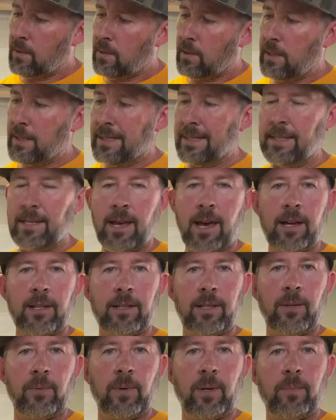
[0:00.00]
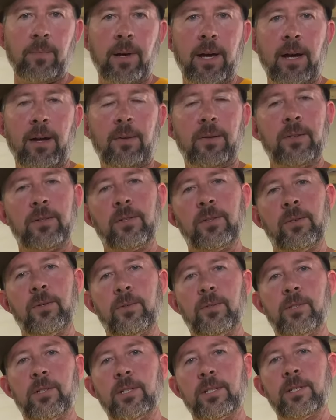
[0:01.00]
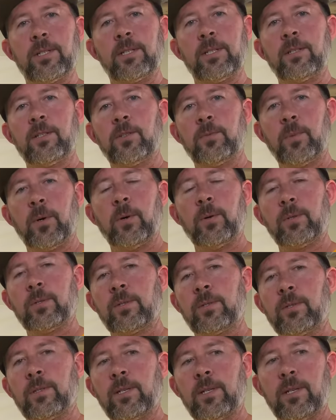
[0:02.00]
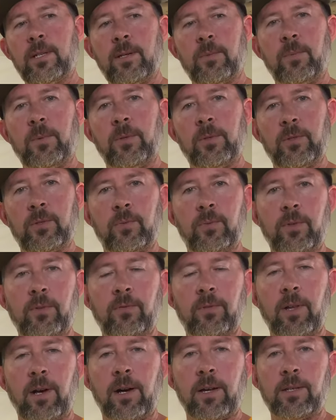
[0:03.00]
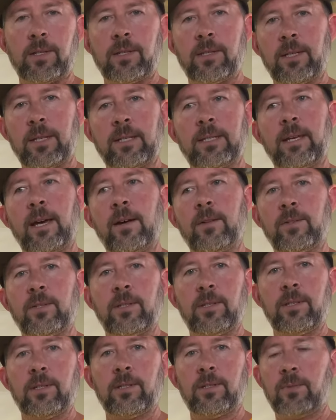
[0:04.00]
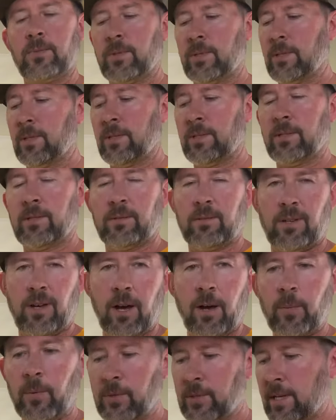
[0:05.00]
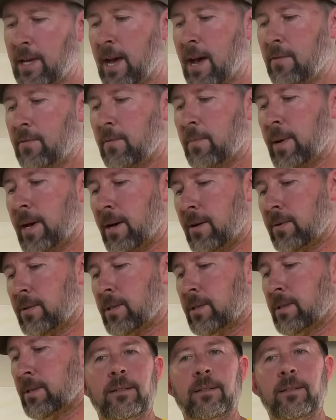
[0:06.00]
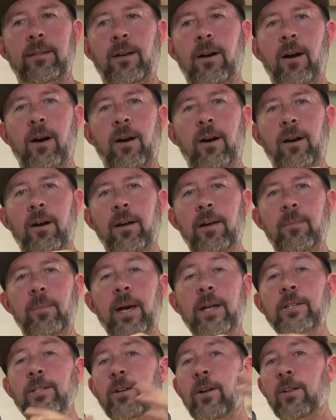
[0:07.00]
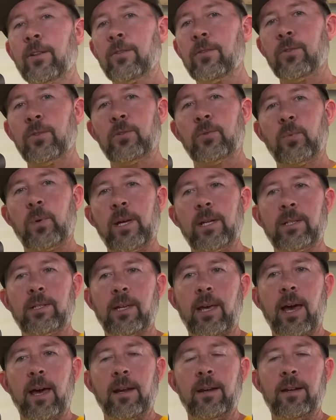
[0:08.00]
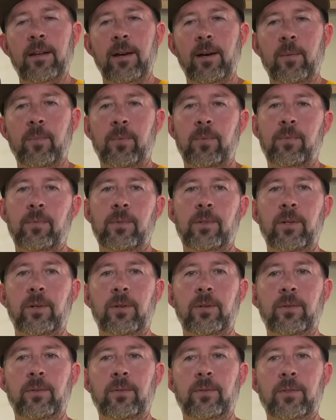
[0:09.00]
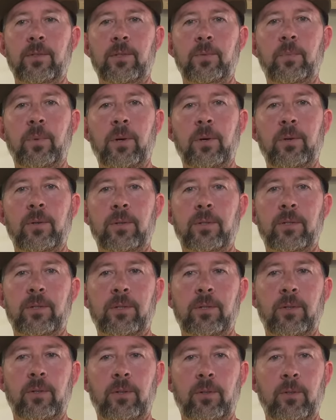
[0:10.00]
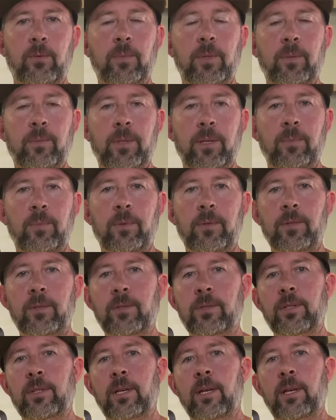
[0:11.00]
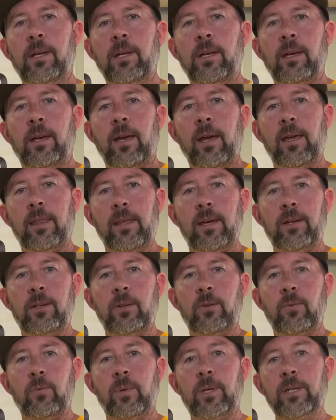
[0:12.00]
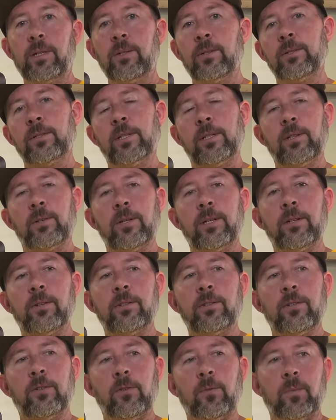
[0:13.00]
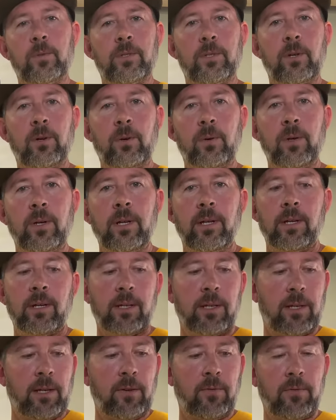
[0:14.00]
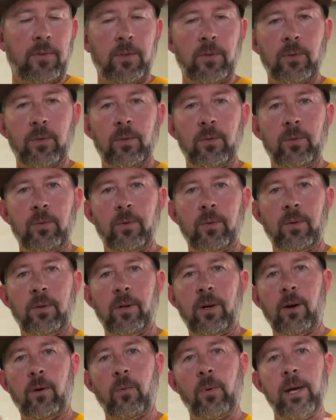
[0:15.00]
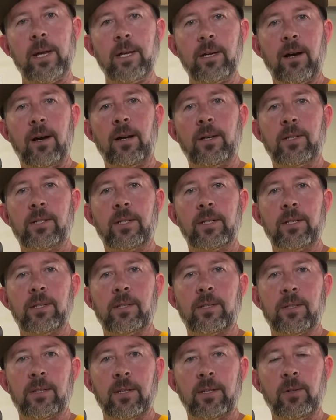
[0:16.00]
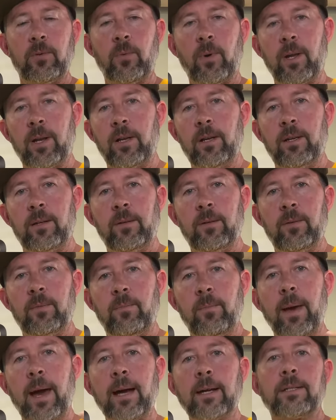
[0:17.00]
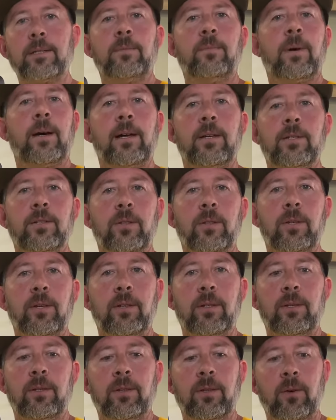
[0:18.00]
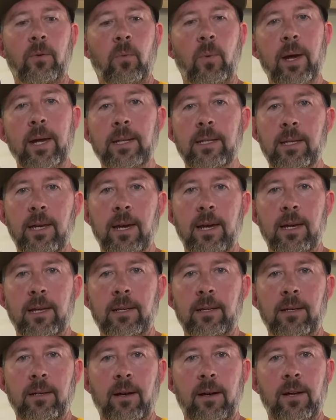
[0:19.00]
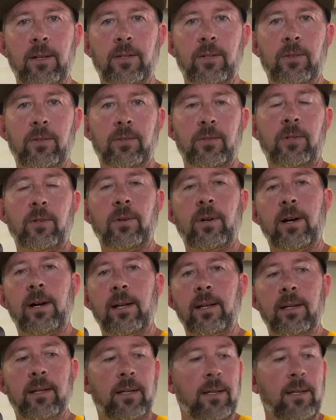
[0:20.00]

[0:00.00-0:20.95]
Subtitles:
exactly 1 pound. So just in spokes and nipples, we've lost 6 ounces, which is almost a half a pound. Imagine all of those weights added up: your spokes, your aluminum nipples, and then your wheels and your inner tube. So if you are weight conscious and you want to maximize the weight gain on your Surron,